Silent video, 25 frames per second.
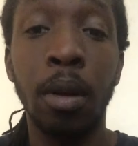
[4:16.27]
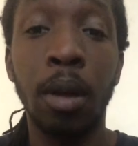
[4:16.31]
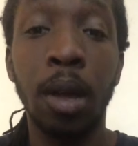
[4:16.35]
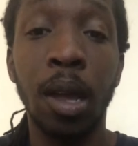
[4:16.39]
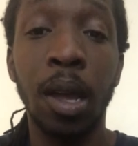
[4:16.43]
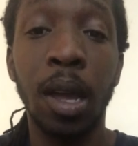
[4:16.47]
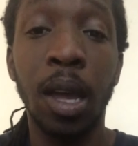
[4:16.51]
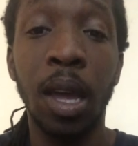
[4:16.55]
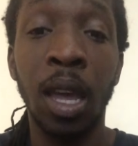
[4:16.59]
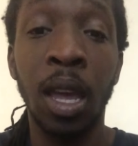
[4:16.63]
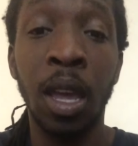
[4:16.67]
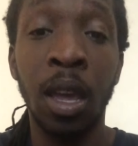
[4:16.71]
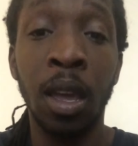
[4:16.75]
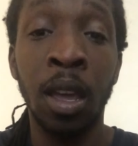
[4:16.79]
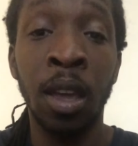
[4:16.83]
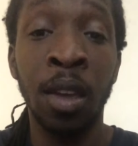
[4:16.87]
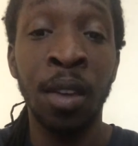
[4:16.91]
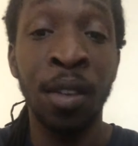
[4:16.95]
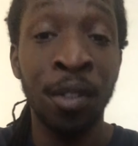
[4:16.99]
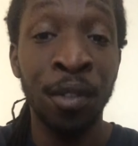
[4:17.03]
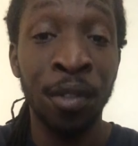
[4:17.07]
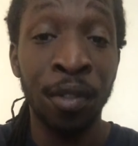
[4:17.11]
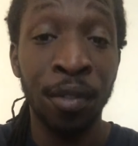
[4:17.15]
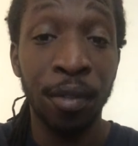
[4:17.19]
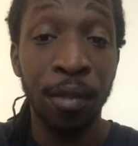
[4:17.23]
if
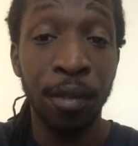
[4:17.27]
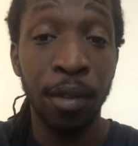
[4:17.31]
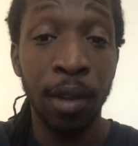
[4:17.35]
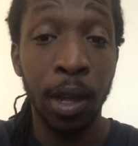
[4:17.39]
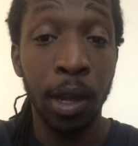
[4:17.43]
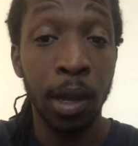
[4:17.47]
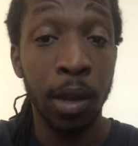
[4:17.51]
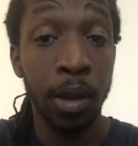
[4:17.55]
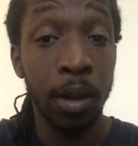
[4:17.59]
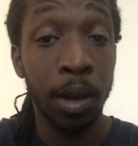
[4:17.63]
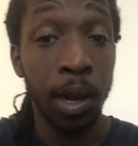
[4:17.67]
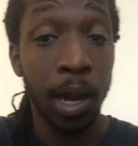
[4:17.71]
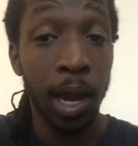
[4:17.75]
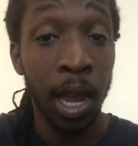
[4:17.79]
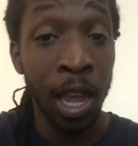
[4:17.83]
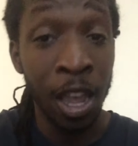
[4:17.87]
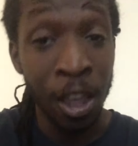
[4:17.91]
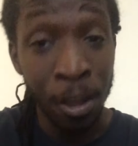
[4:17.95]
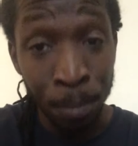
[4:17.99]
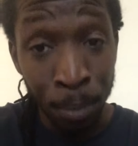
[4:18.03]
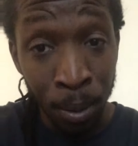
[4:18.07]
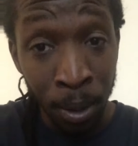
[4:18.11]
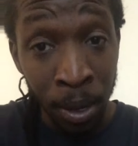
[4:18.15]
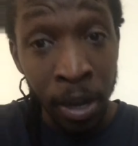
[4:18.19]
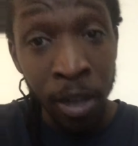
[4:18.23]
AP
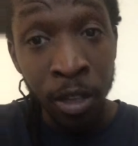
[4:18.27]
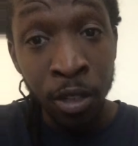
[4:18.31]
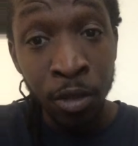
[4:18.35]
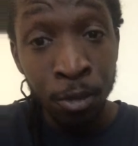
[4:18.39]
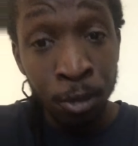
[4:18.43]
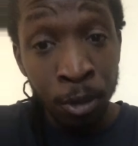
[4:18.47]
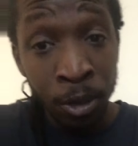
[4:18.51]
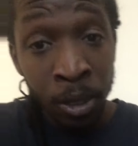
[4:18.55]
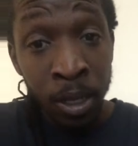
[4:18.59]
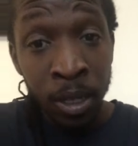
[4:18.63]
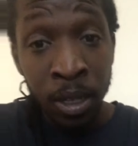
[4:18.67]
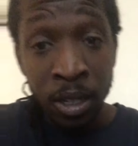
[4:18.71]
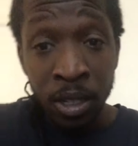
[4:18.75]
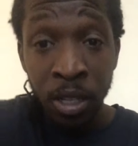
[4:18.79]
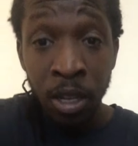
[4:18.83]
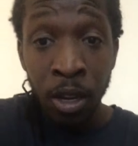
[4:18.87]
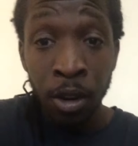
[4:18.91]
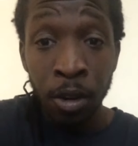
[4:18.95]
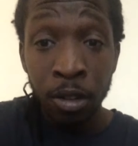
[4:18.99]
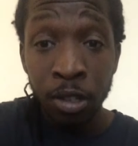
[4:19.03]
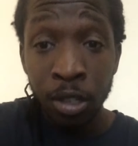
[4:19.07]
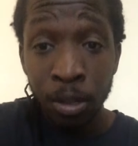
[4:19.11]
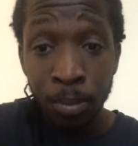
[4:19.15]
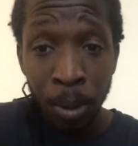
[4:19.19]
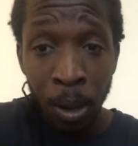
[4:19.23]
is really serious
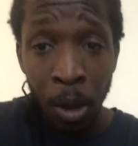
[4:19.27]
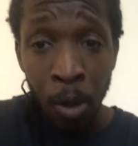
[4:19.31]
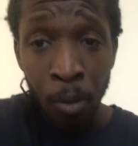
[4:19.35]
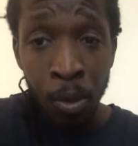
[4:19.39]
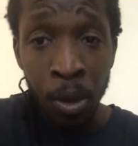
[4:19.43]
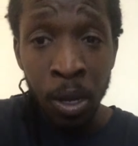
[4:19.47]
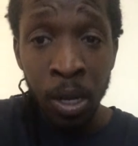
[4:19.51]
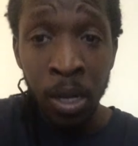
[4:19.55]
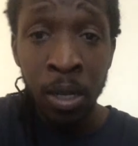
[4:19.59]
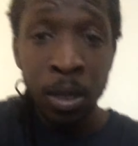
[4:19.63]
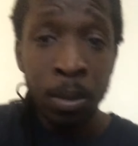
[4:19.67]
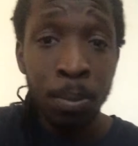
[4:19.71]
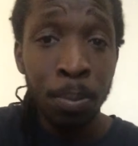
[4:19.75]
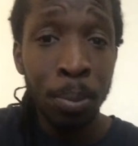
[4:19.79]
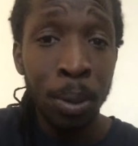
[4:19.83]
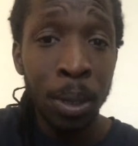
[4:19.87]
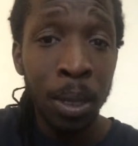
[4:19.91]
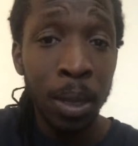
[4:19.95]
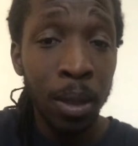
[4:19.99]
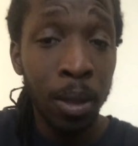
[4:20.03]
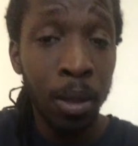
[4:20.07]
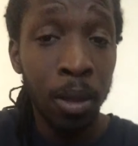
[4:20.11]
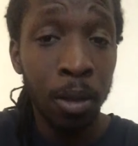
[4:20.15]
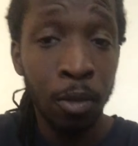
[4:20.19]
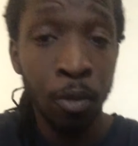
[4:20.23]
about winning
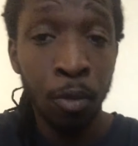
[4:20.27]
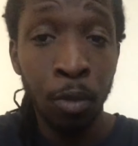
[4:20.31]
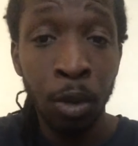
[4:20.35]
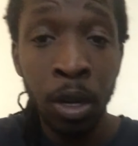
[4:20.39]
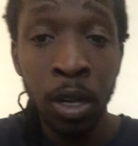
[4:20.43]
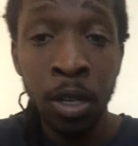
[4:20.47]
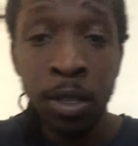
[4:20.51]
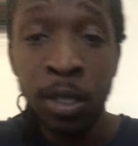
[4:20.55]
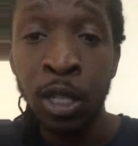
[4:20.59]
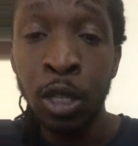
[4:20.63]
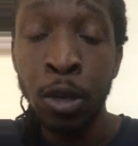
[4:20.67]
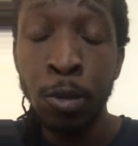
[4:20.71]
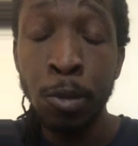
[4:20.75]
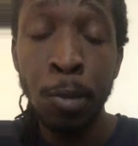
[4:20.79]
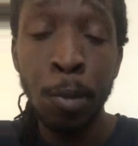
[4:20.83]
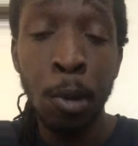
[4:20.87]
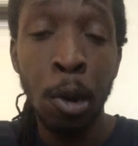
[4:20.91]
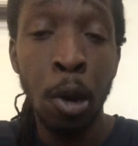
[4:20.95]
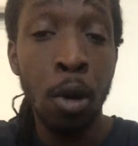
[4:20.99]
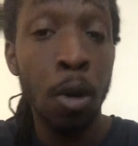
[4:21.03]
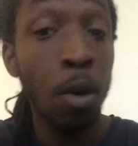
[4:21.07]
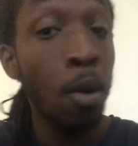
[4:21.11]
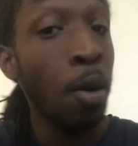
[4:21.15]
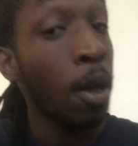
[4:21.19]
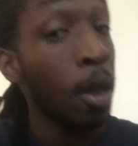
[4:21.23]
a Super Bowl,
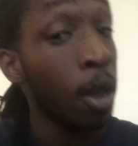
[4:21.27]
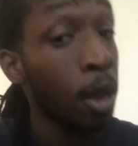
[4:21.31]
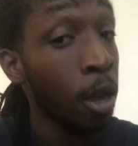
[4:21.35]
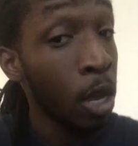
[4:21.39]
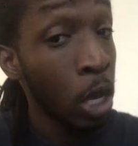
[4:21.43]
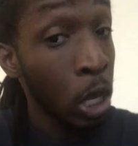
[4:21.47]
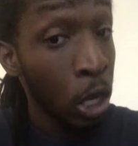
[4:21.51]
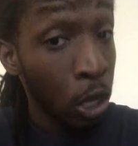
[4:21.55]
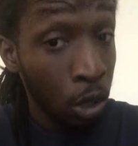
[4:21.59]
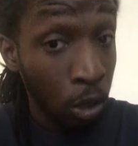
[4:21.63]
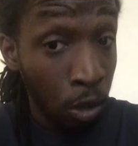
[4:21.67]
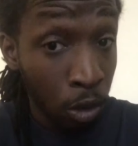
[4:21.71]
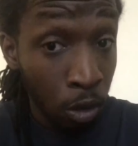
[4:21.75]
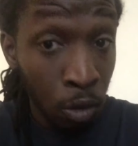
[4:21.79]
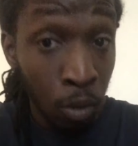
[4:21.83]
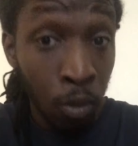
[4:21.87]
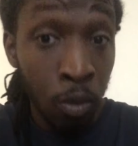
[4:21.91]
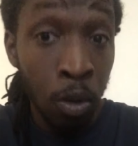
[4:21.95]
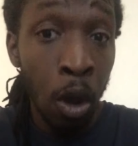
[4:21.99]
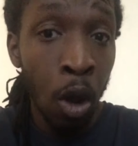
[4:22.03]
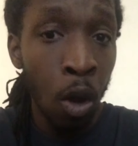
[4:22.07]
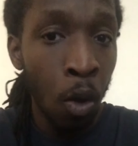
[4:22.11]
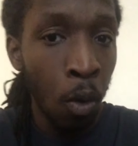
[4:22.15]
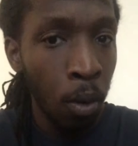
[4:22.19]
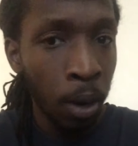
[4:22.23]
you go,
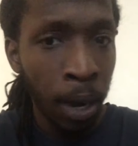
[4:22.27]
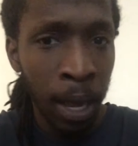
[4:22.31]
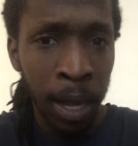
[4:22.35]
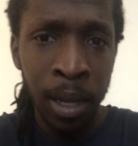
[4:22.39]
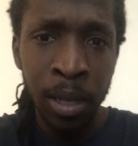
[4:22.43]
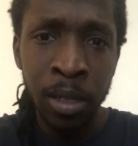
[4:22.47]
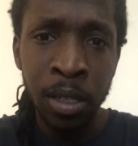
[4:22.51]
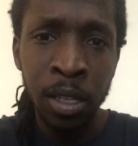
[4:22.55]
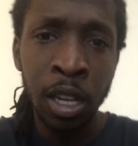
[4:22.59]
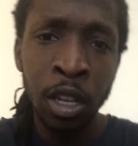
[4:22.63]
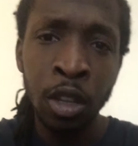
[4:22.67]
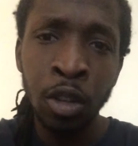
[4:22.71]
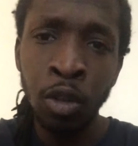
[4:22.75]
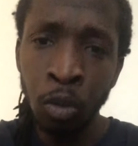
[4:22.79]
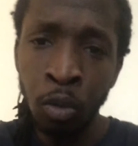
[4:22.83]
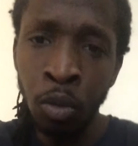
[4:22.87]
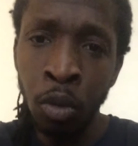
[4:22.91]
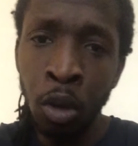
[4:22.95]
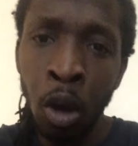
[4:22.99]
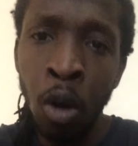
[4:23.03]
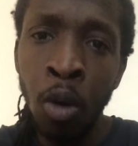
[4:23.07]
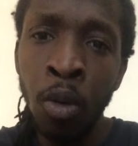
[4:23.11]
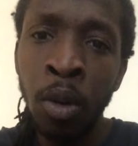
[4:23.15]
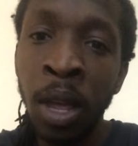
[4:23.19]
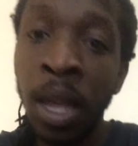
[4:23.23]
like I said, you go
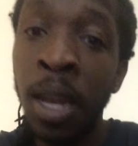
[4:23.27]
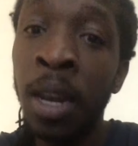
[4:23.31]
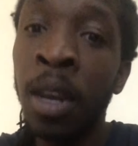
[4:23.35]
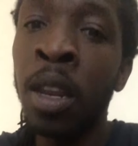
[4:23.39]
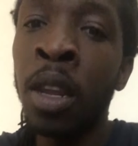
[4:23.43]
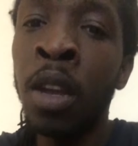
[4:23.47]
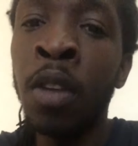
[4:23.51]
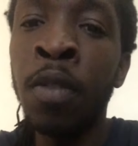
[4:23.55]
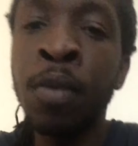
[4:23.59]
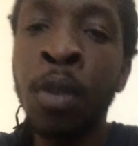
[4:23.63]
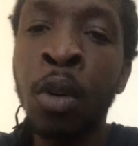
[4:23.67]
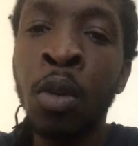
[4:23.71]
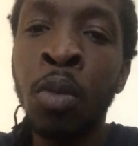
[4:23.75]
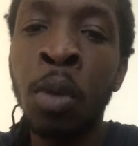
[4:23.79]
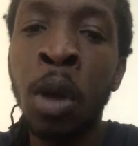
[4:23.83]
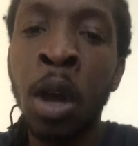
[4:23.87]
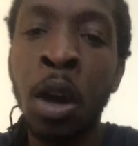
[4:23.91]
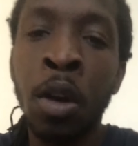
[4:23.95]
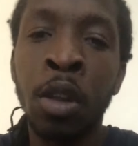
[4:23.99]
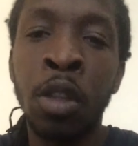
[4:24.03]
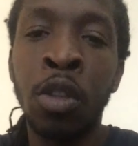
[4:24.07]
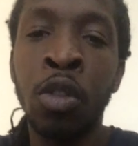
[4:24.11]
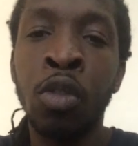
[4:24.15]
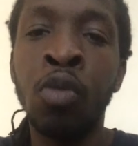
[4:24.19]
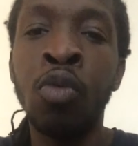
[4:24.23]
that Denver route and you
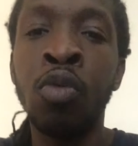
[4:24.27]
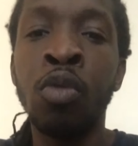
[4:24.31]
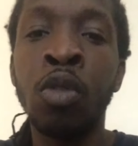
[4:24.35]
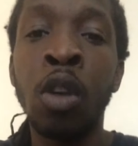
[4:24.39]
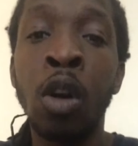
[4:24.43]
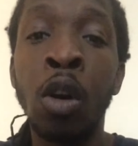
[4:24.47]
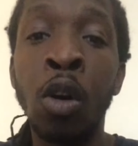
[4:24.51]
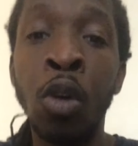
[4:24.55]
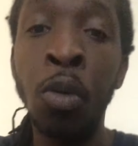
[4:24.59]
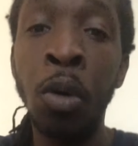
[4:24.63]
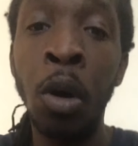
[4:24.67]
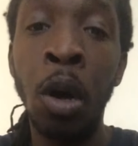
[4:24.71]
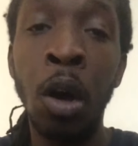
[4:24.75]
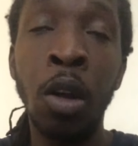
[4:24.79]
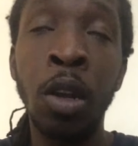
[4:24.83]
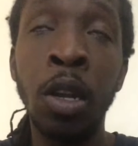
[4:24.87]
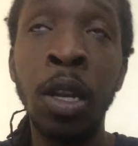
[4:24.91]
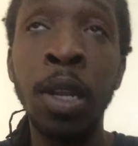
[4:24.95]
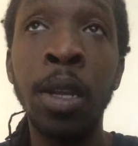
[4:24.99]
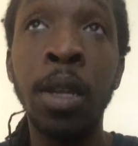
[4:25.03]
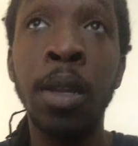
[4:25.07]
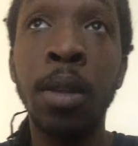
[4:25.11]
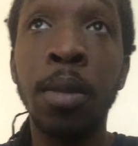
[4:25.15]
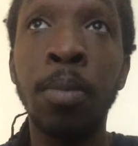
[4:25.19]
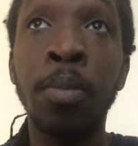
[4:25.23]
go all
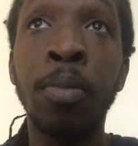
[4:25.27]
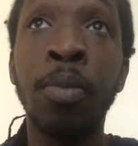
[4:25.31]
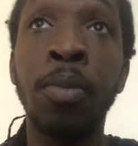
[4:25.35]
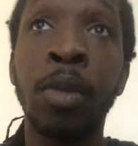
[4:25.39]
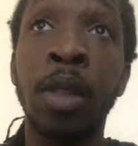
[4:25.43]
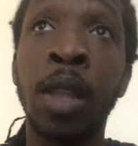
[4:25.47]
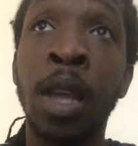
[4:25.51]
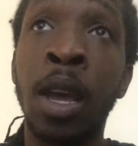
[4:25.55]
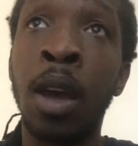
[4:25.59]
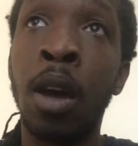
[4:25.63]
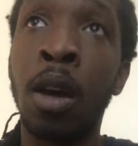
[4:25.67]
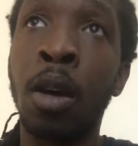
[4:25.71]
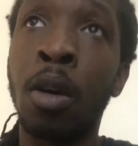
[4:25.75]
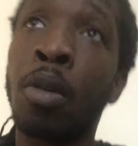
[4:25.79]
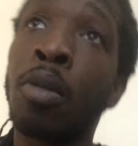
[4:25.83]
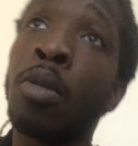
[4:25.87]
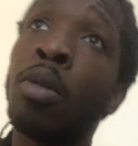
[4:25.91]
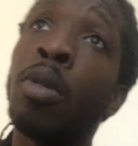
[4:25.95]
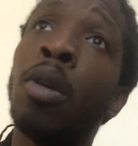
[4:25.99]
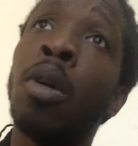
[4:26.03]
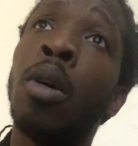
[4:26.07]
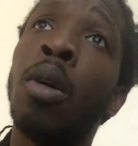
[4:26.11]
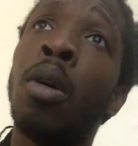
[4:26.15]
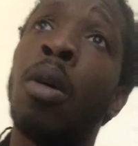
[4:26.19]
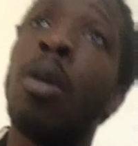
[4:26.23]
in. Now,
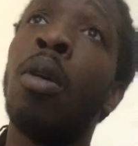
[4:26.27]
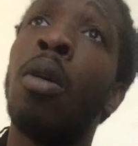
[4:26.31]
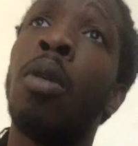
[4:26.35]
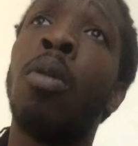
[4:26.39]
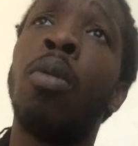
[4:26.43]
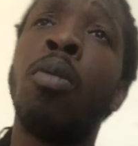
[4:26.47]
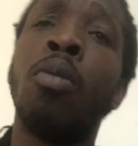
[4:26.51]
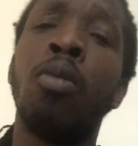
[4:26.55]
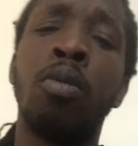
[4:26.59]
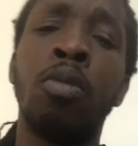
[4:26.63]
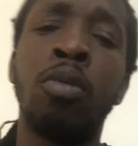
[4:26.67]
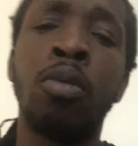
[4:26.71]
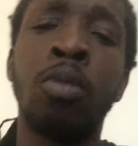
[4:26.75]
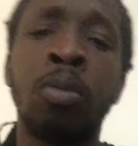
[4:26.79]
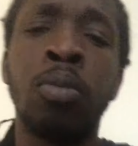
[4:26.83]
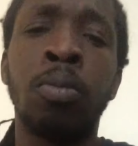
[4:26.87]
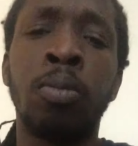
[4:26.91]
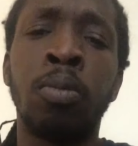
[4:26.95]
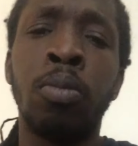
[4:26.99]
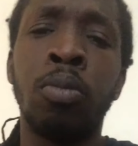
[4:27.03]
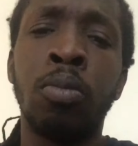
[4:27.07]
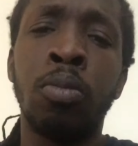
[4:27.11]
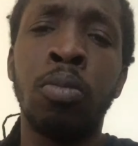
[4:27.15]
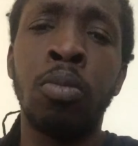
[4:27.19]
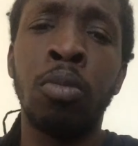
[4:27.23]

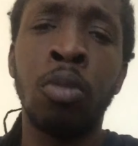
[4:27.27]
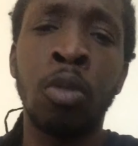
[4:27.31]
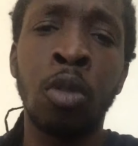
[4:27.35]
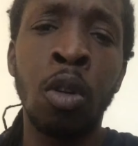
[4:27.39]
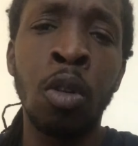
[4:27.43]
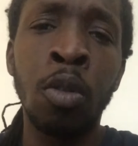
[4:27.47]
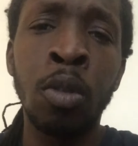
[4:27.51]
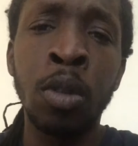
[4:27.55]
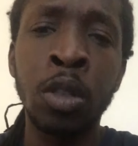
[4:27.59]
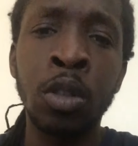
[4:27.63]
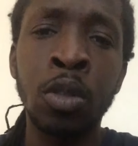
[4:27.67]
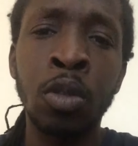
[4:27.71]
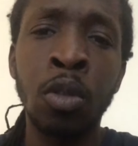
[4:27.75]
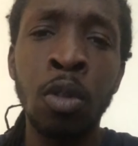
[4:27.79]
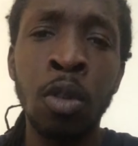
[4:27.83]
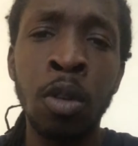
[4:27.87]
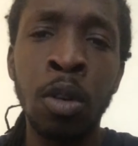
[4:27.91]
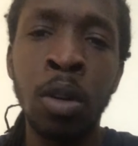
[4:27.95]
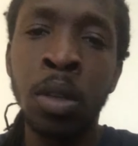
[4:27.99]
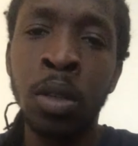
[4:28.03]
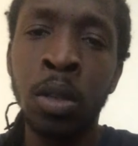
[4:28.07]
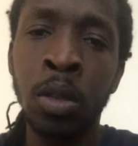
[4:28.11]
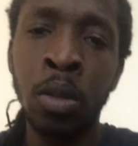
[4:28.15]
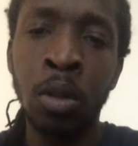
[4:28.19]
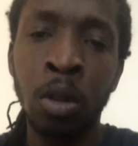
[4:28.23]
going towards, you
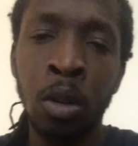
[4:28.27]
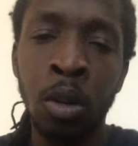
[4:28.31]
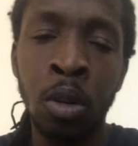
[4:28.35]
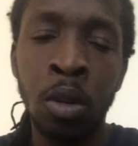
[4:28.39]
know,